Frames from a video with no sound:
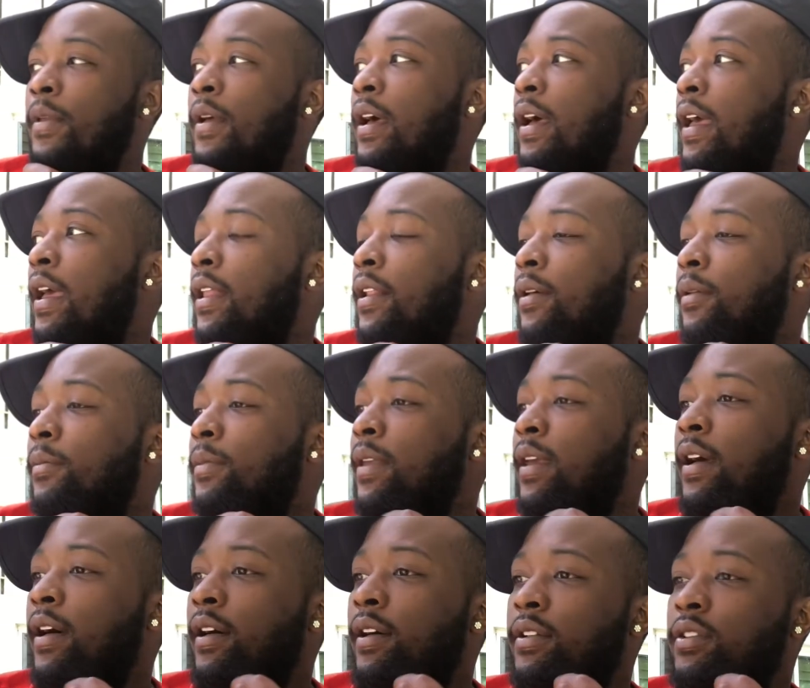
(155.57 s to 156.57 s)
And
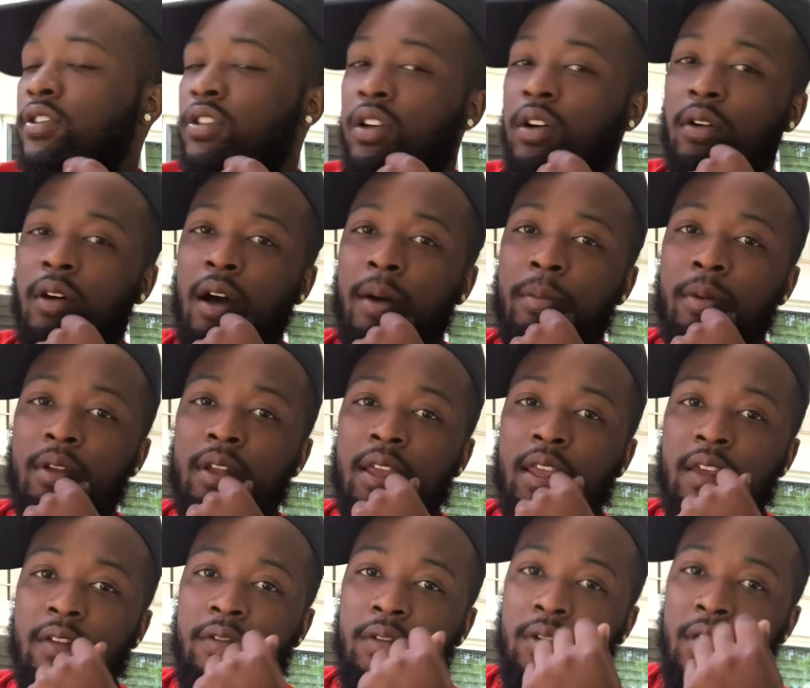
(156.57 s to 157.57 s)
yeah, so I'm gonna
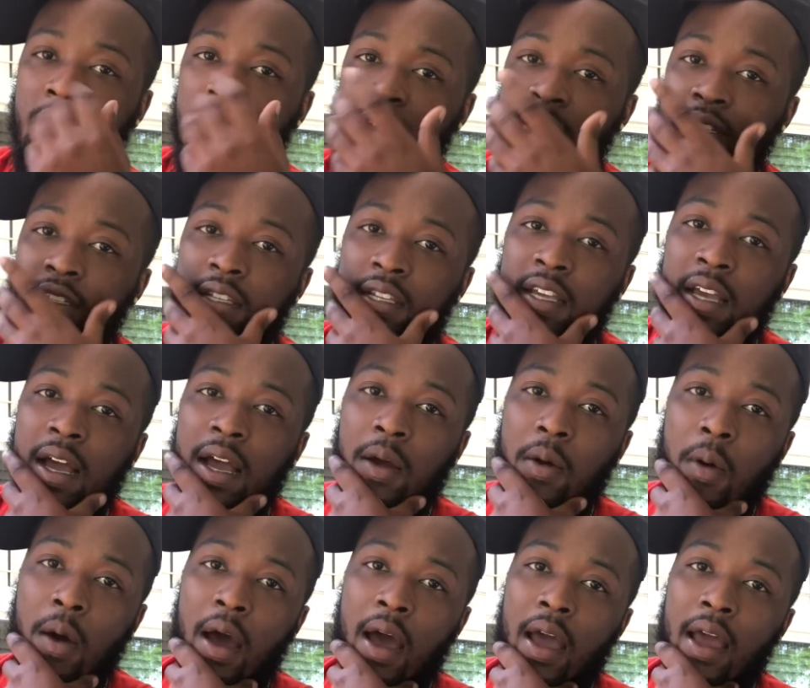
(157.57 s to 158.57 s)
give you guys a
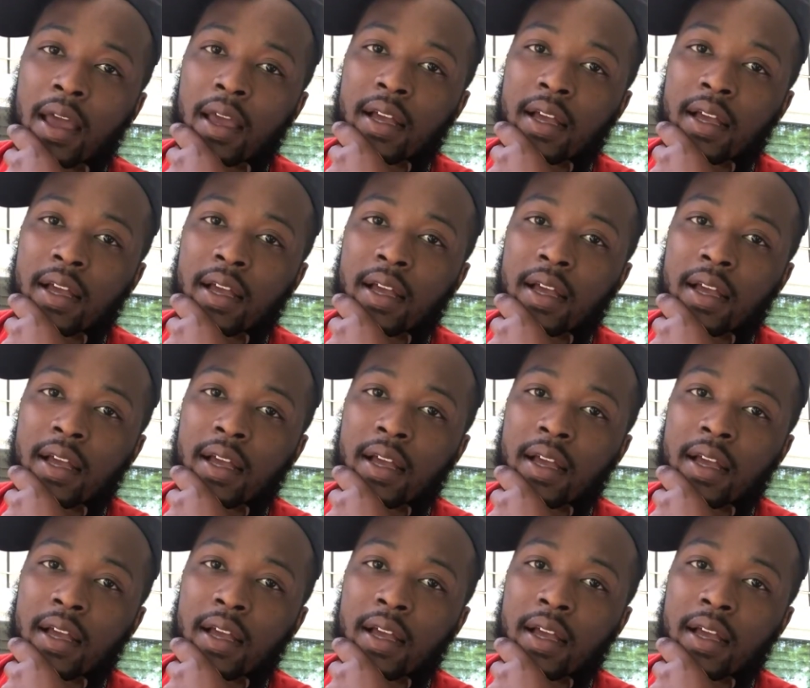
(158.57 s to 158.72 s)
DIY